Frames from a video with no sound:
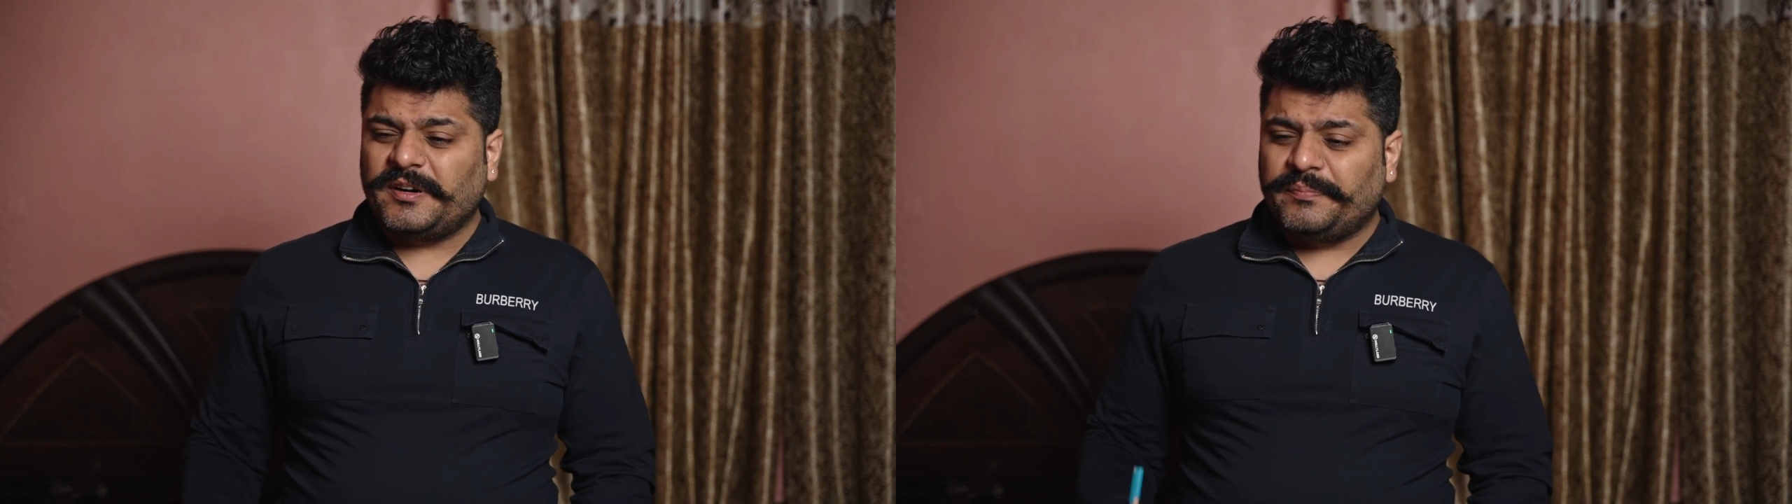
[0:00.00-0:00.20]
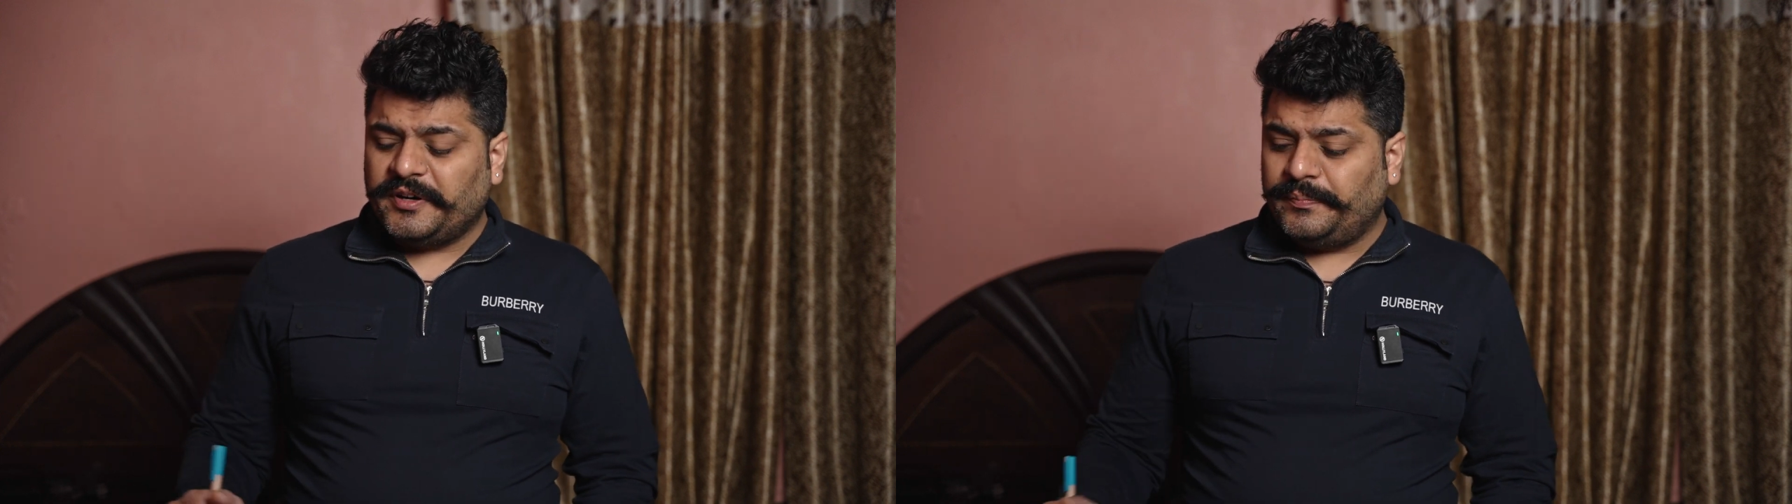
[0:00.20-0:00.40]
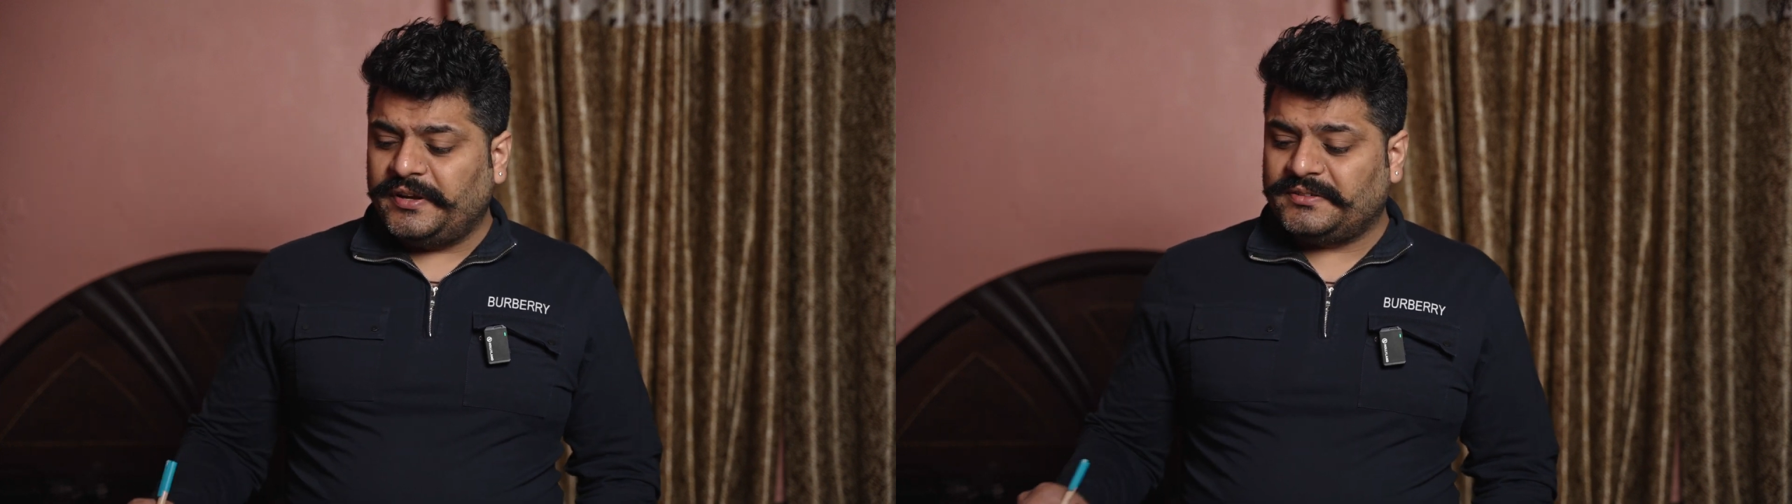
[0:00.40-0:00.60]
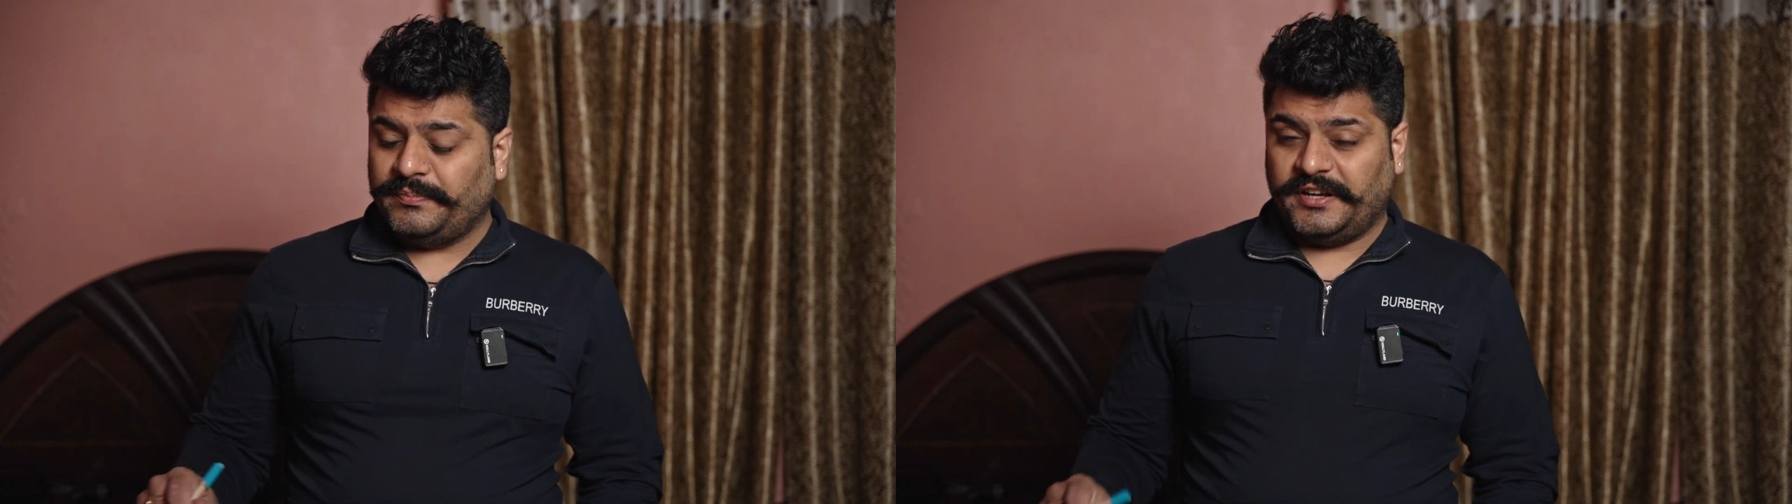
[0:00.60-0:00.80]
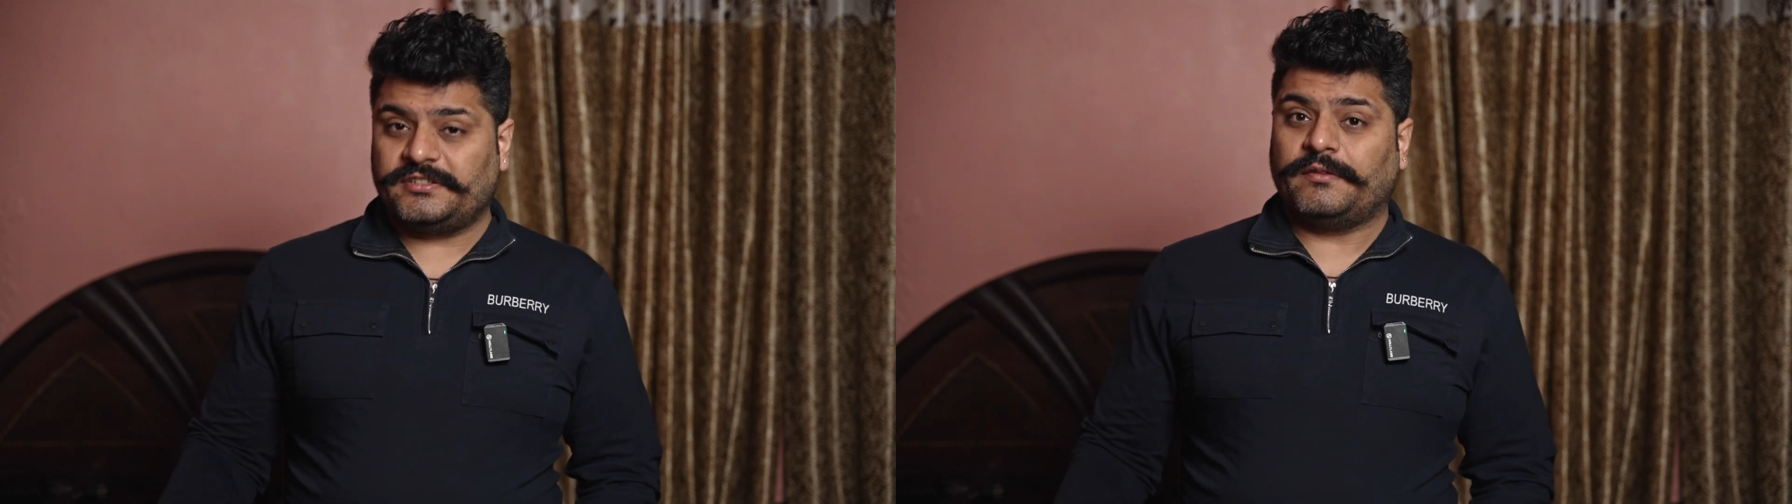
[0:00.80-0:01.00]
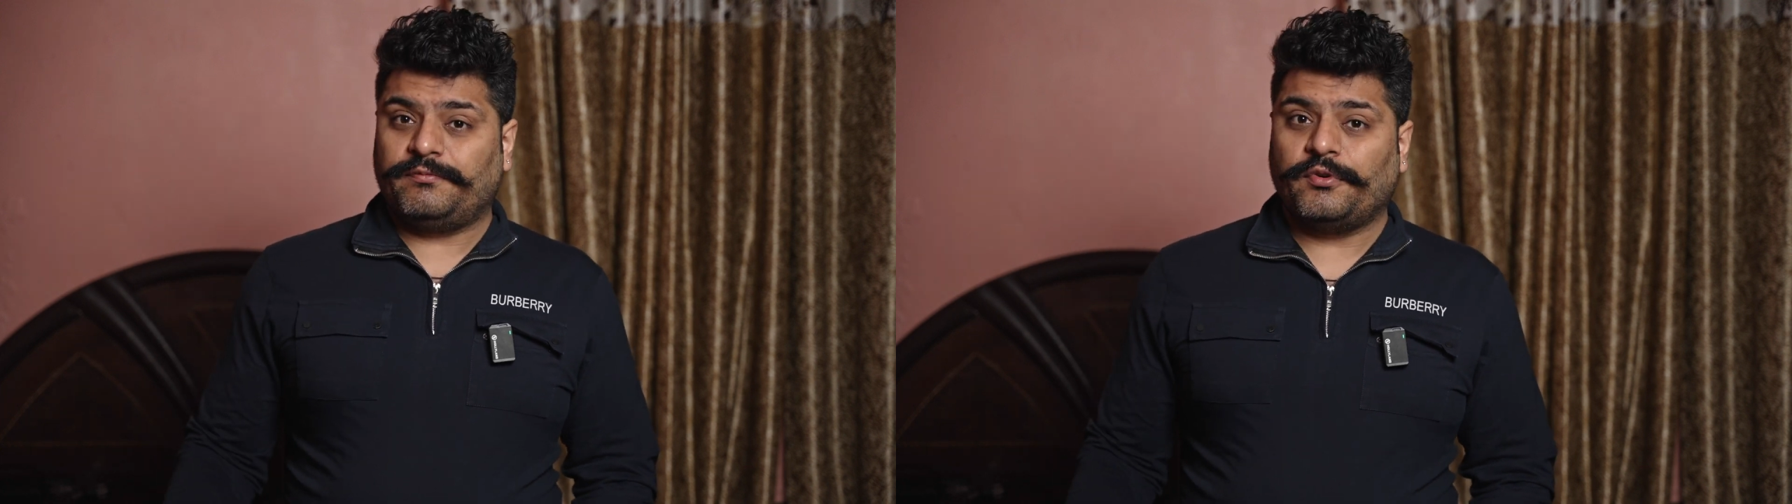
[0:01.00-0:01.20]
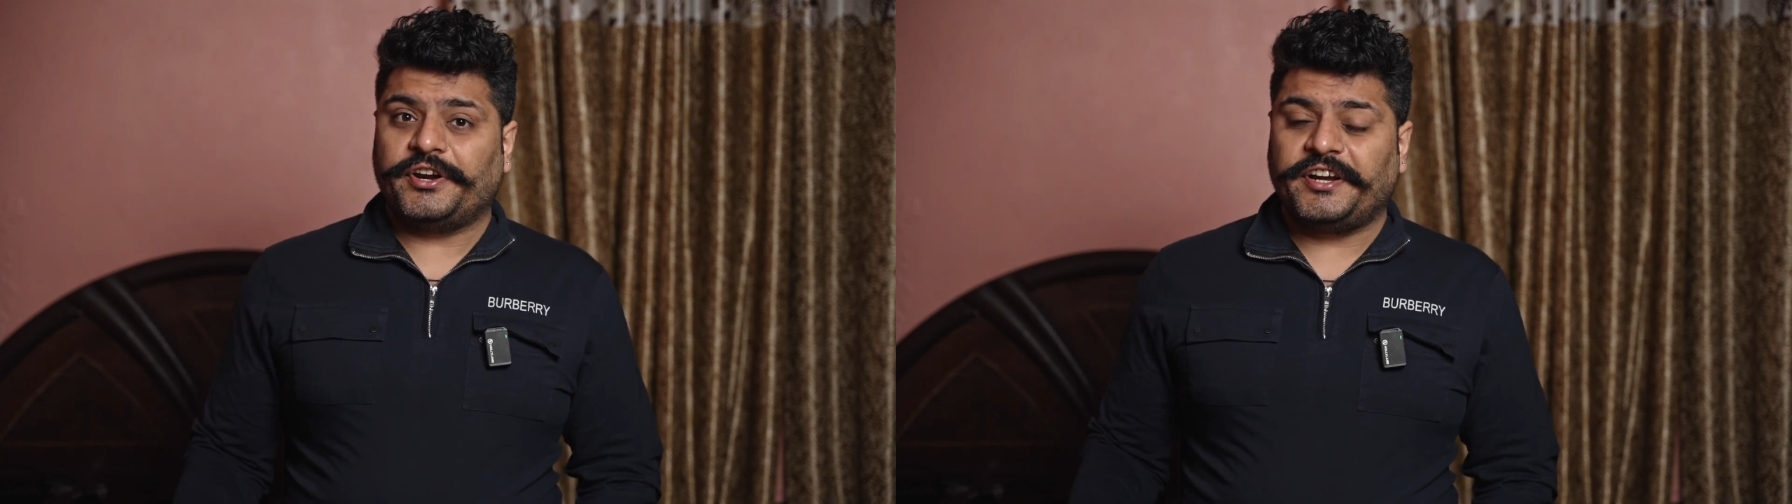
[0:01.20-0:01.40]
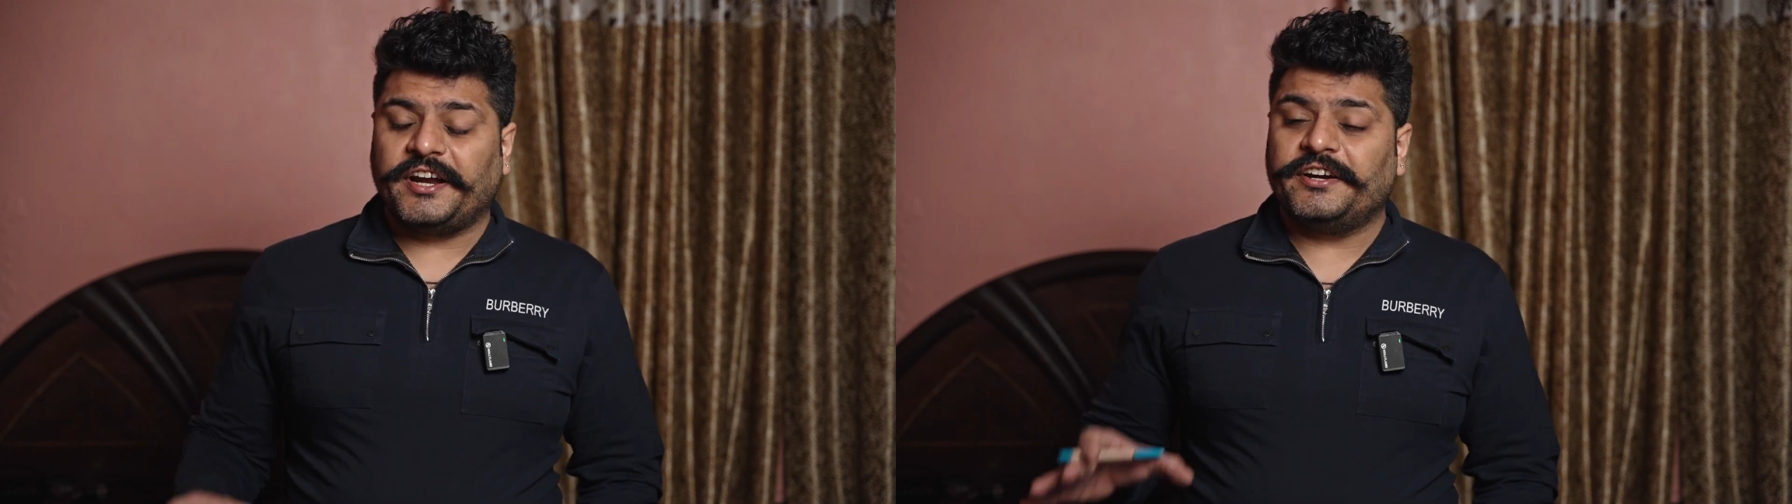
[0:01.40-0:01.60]
but mid bass makes up
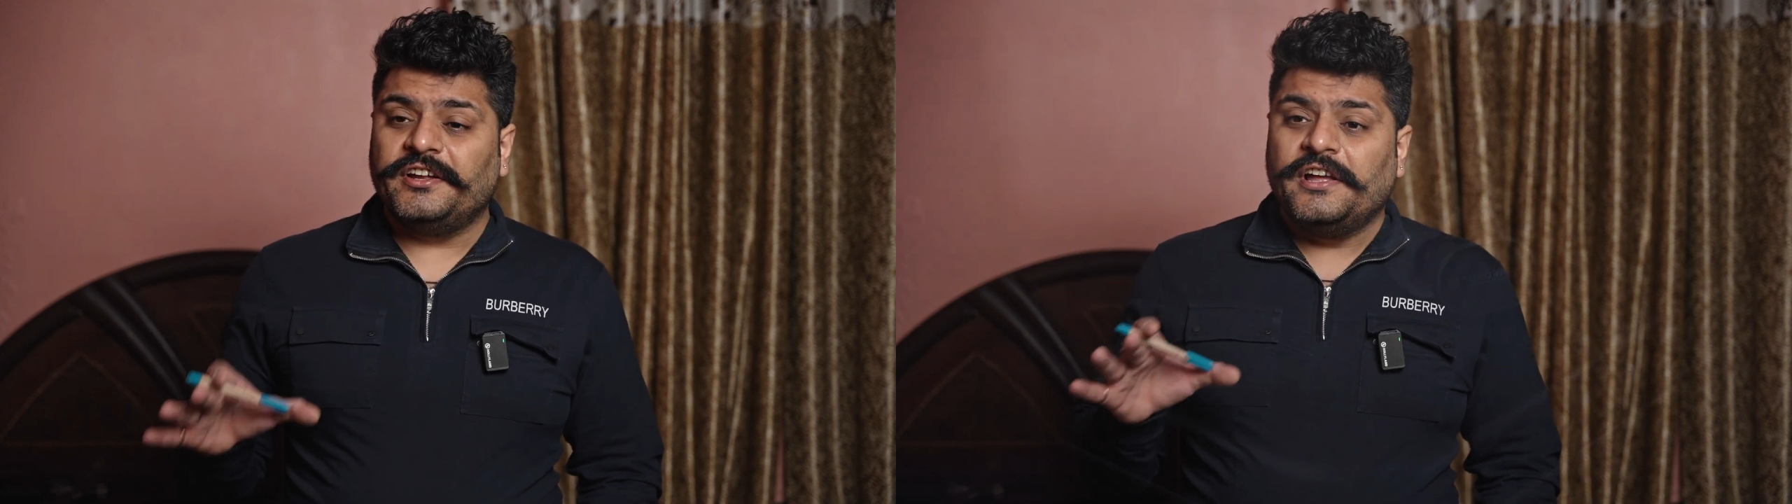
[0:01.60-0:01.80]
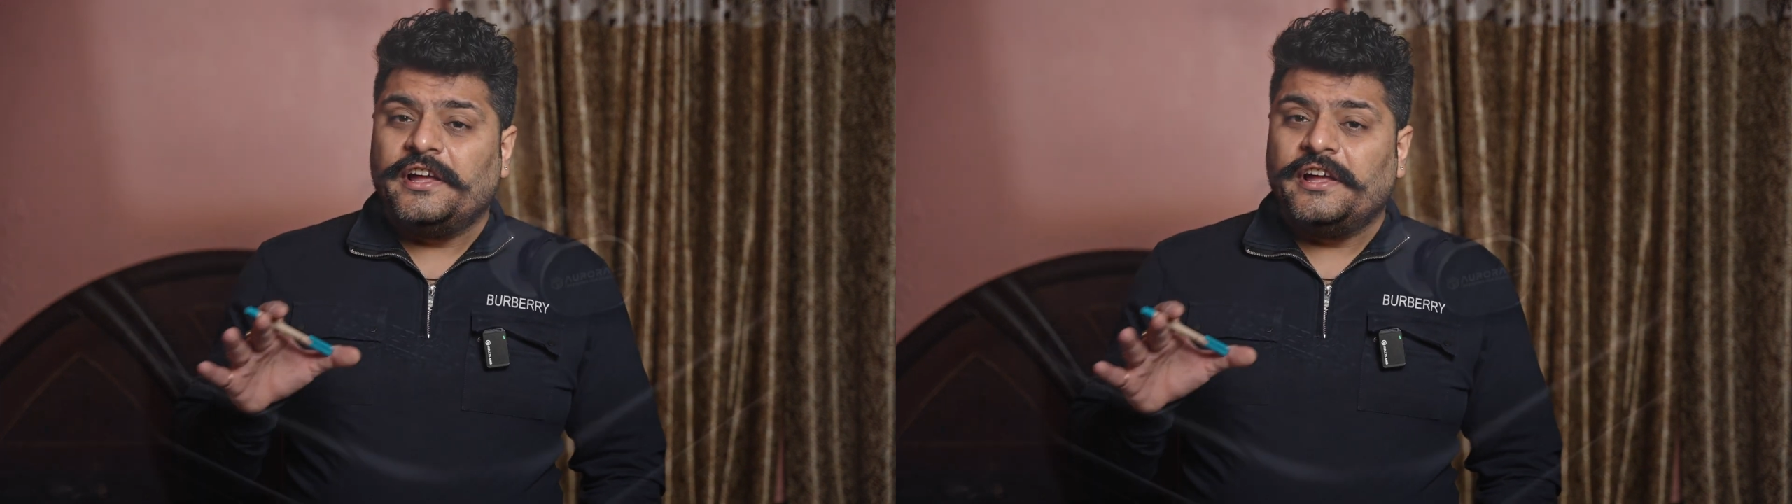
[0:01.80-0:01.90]
for it and